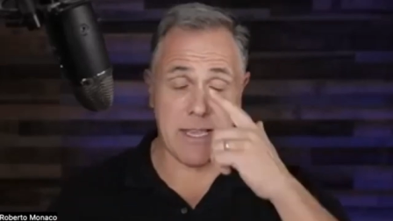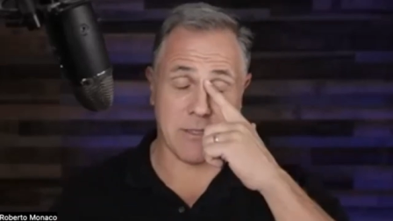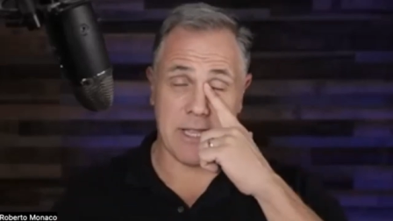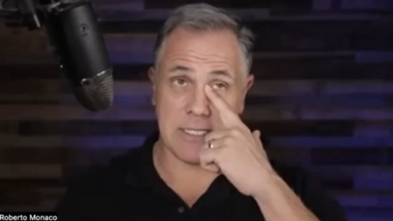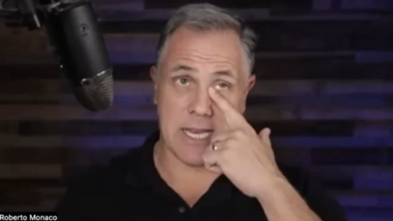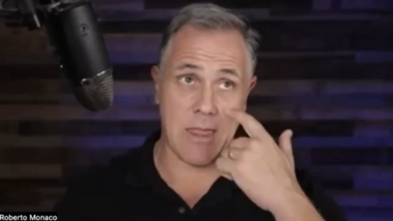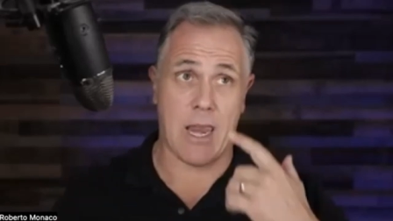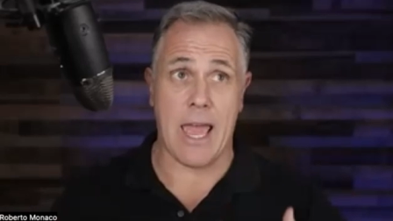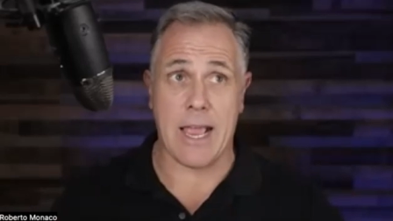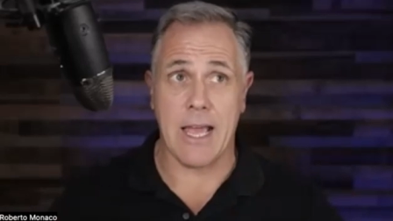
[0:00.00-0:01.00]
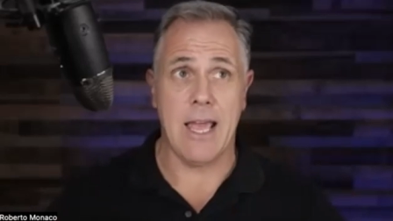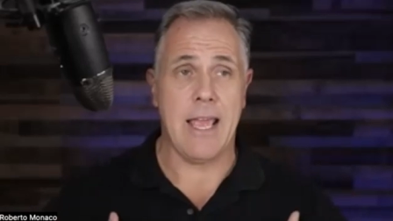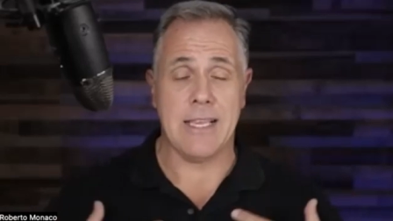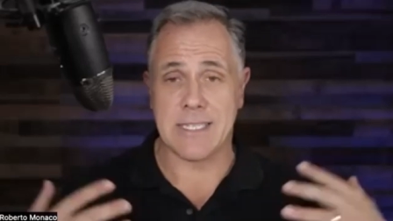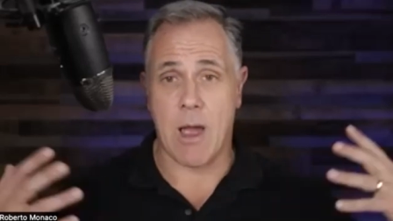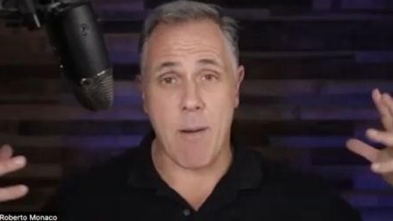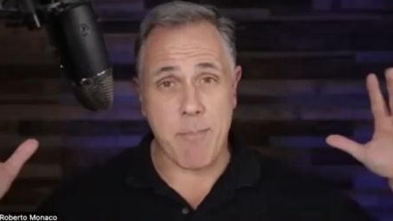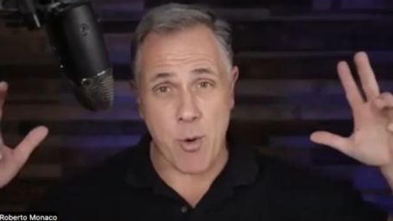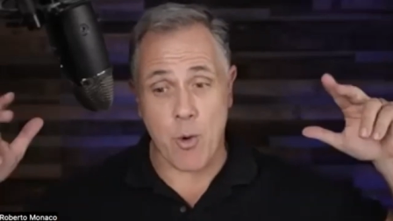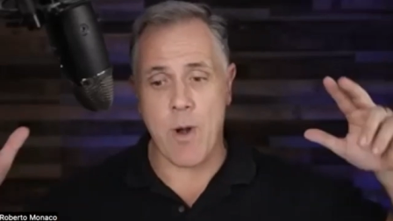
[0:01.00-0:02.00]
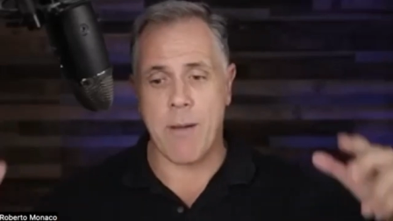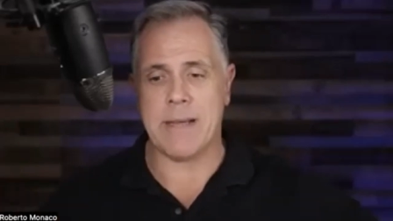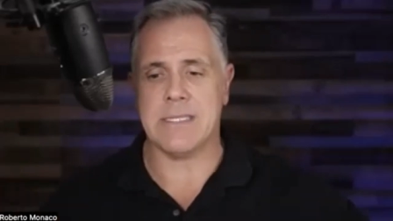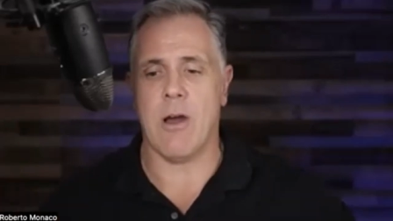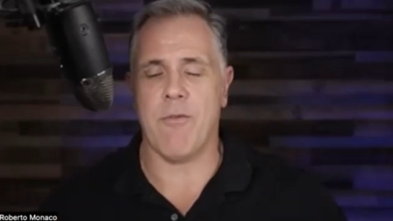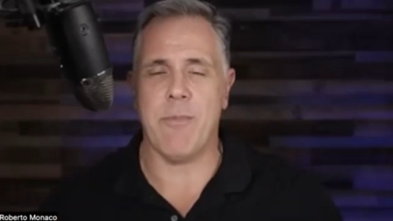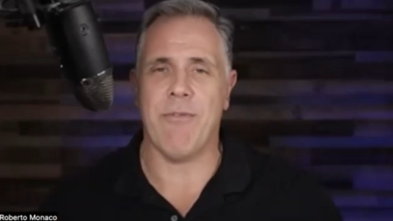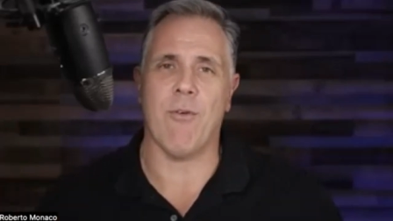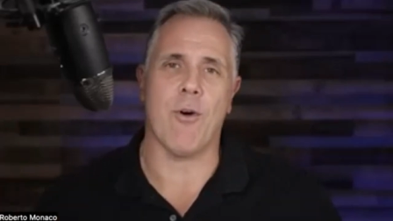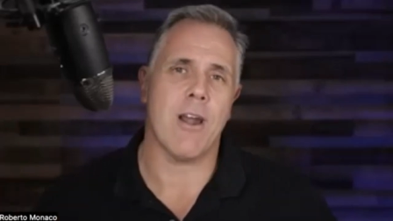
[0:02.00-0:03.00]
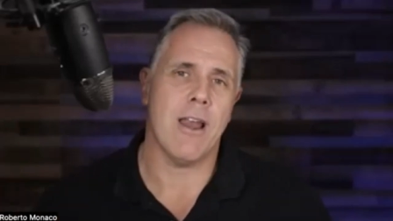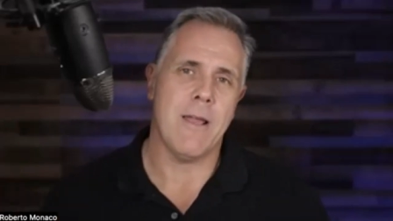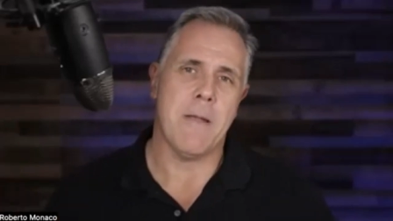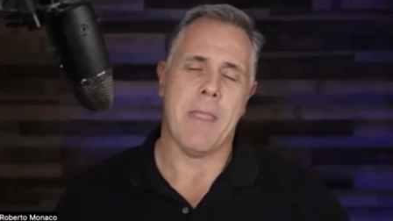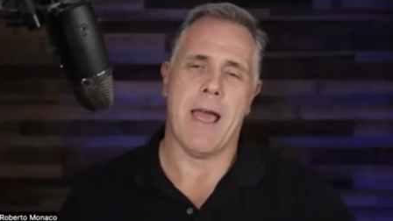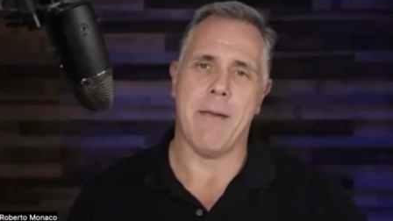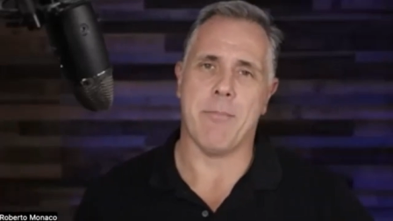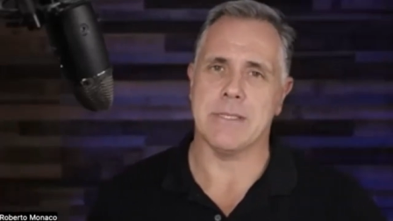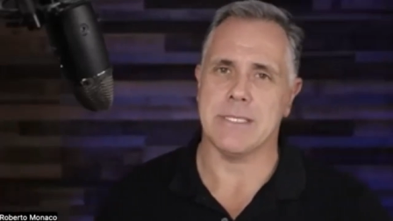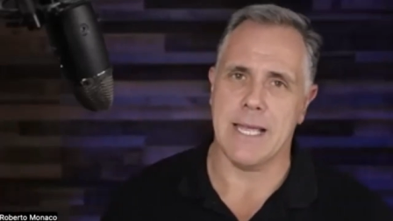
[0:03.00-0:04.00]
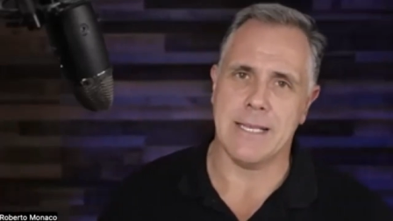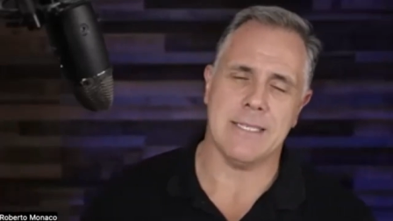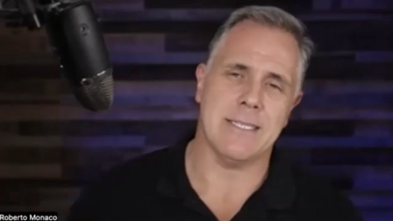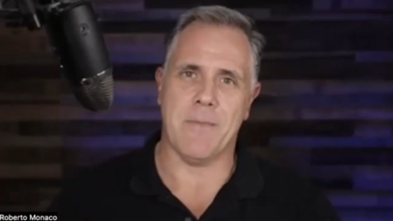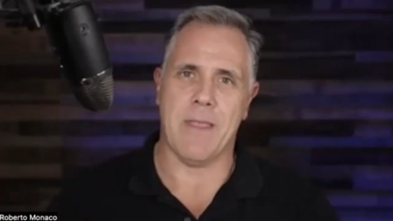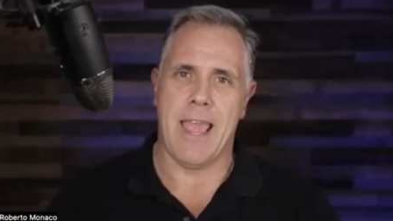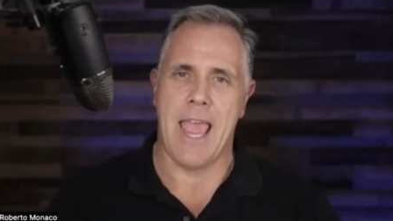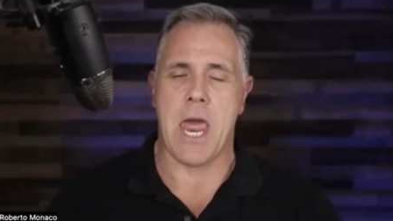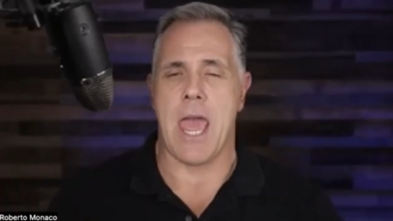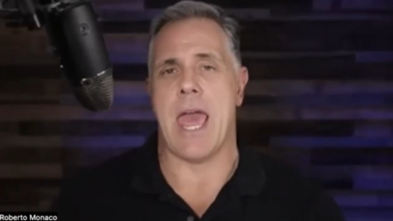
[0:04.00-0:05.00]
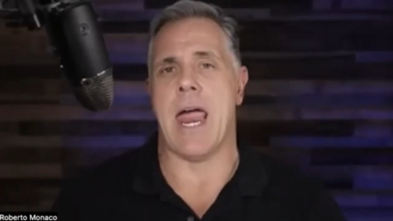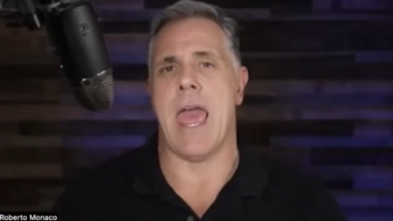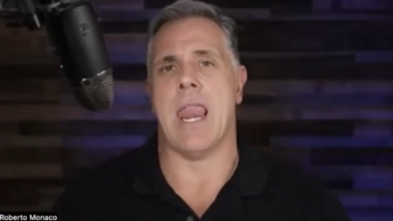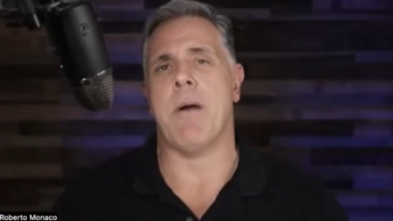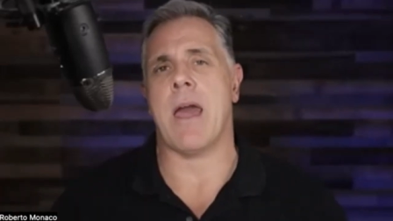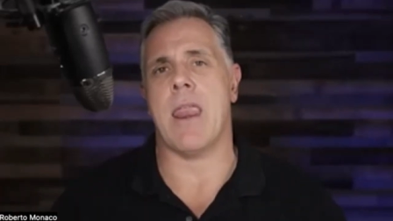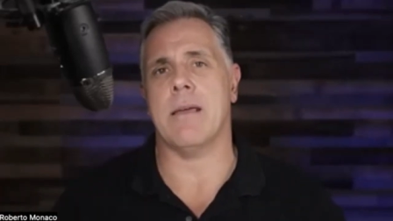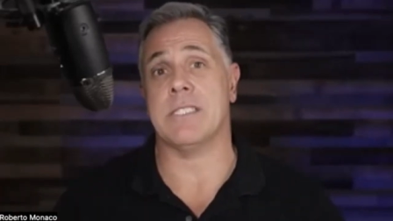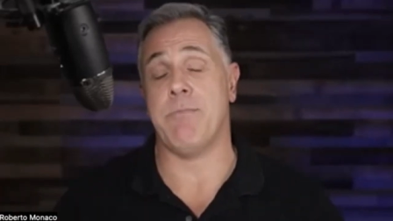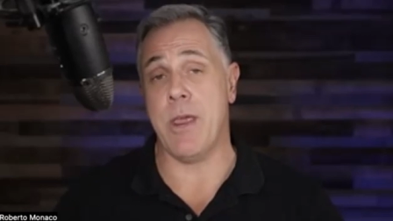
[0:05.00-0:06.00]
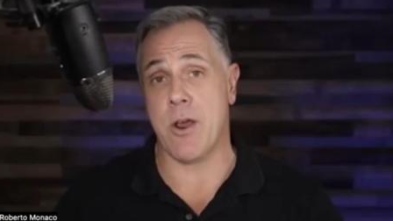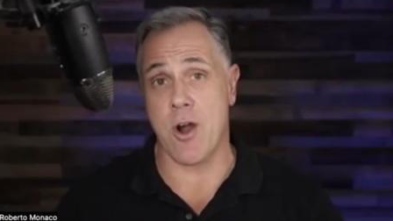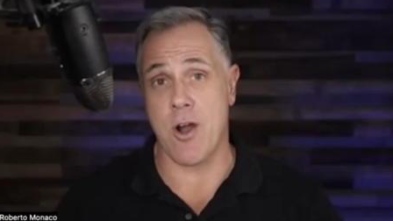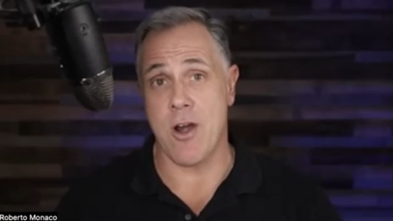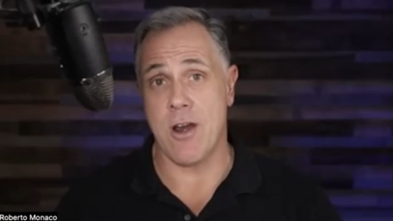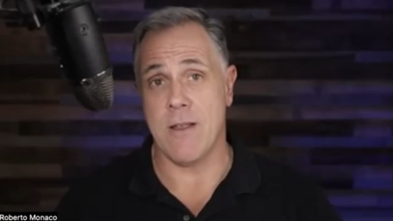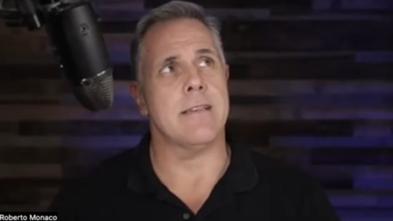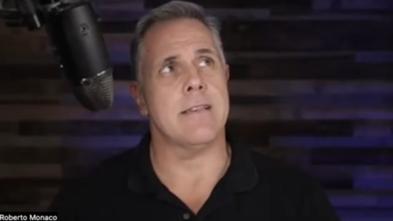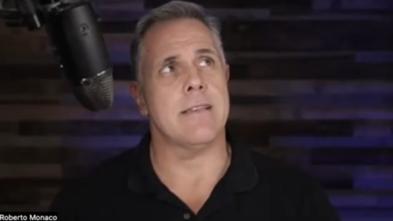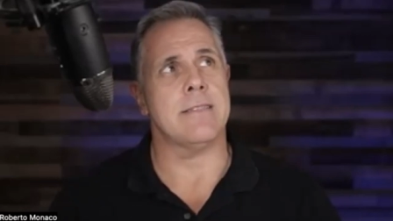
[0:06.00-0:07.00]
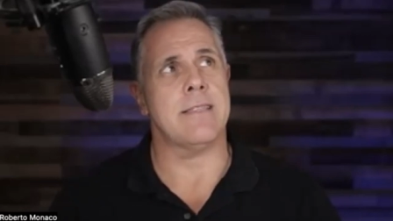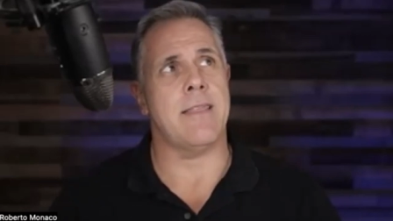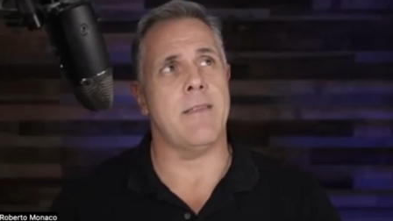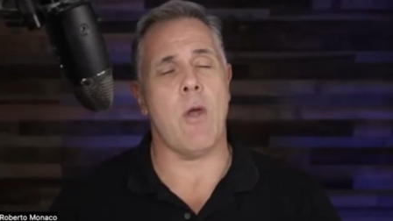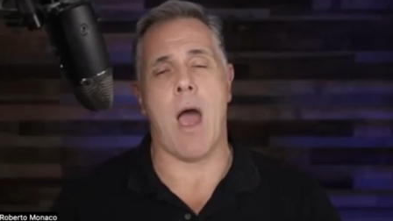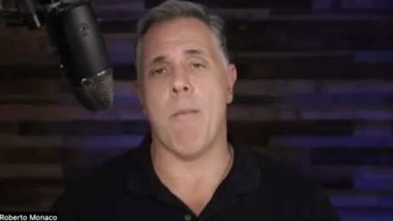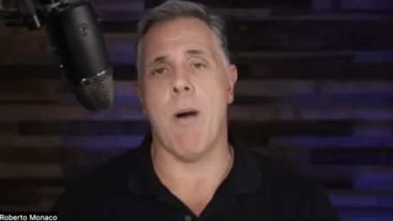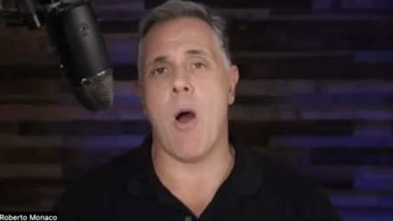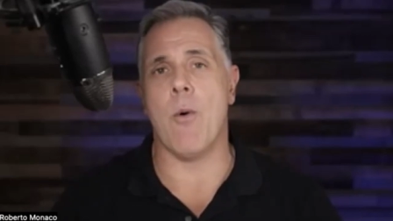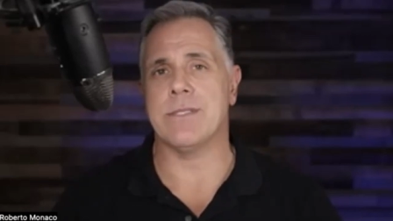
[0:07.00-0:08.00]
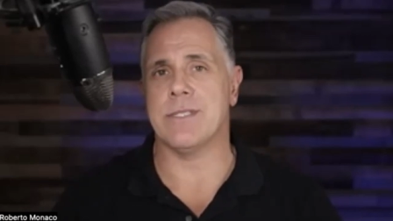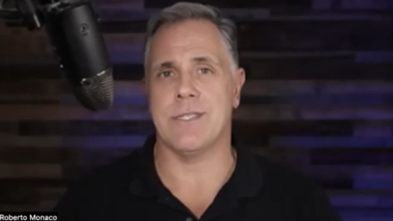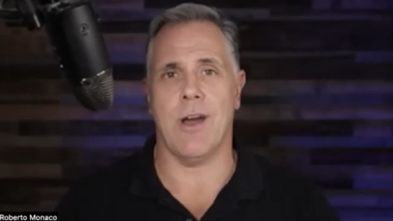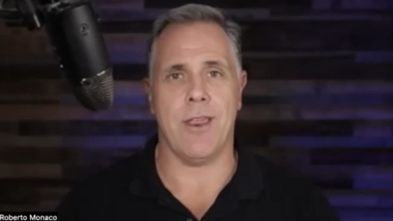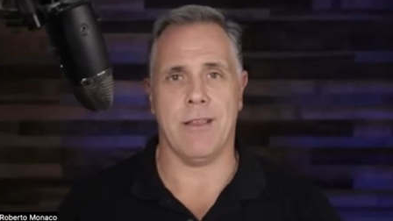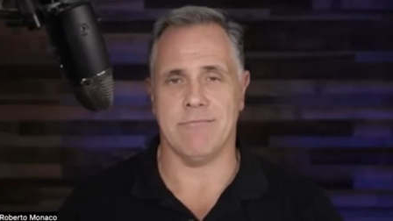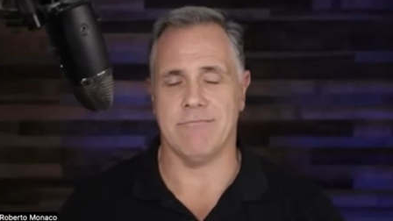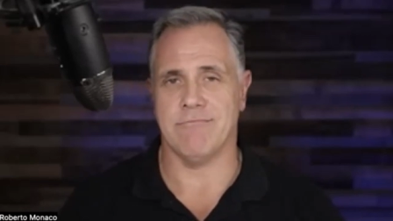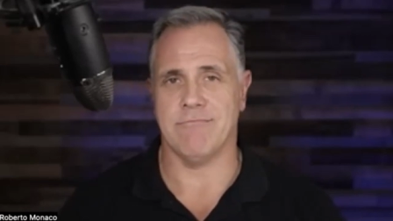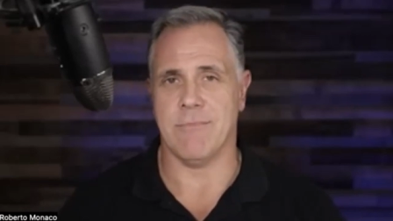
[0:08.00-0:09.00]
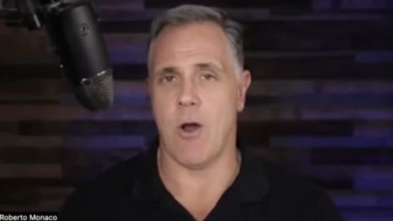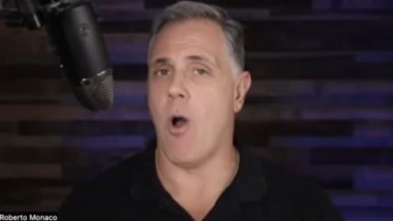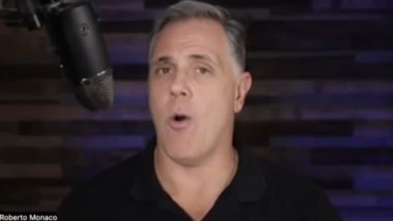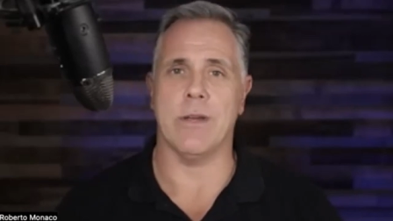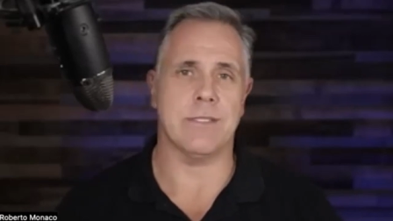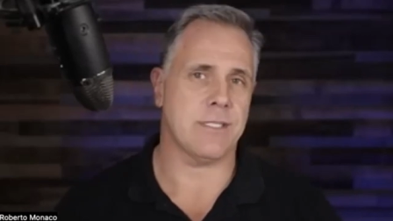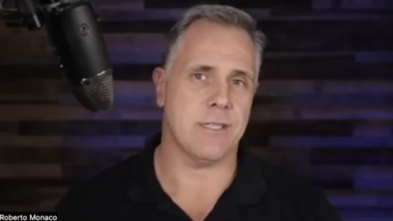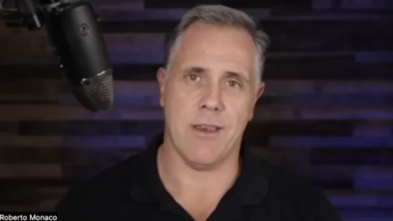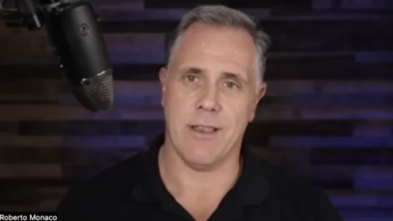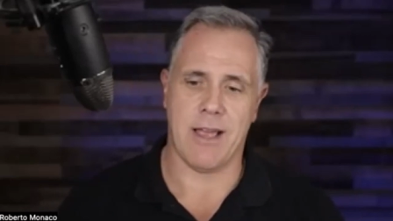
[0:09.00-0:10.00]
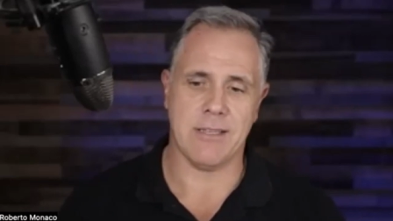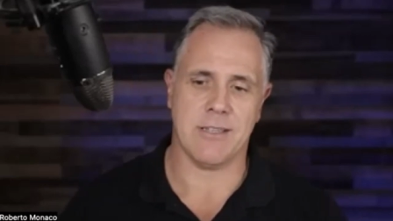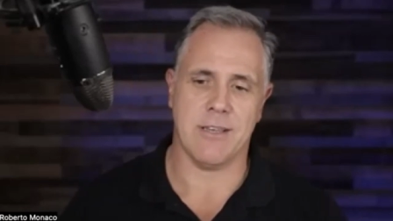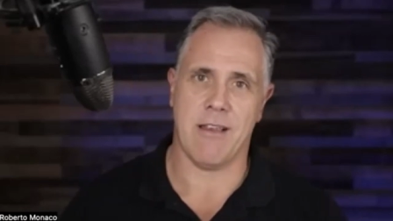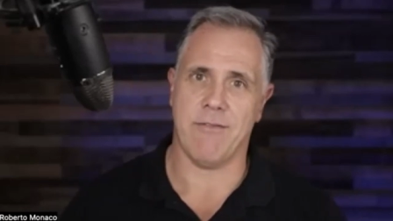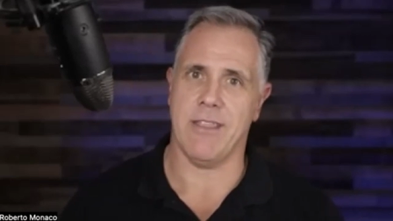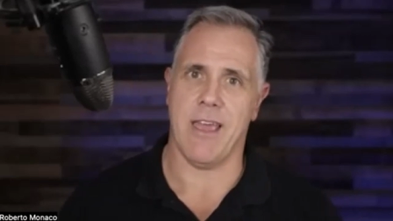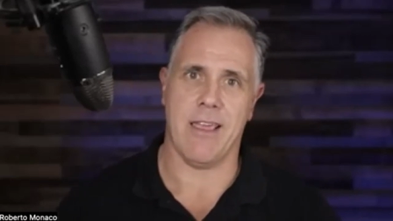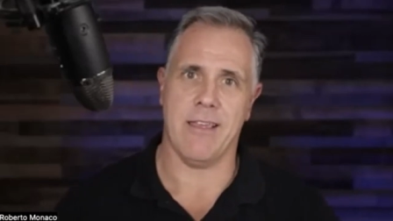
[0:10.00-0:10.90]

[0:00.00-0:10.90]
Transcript: So that's kind of like it's how I program myself before I present. And and I'm a kind of speaker that I'm always studying, always studying. I study every day.